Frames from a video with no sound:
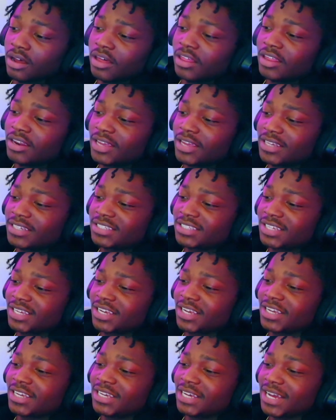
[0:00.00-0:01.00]
They
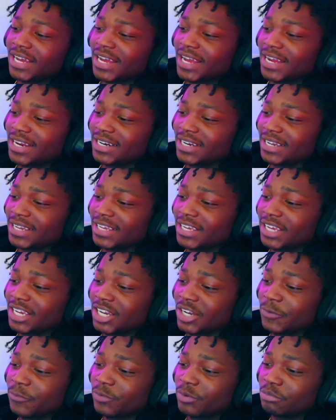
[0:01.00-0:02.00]
said he hiding the
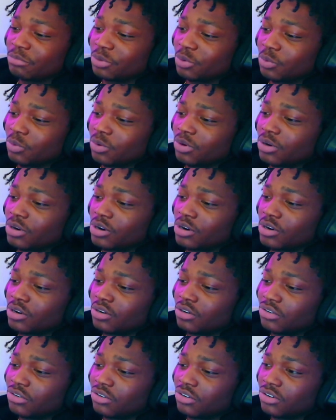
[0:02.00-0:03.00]
kid from the world.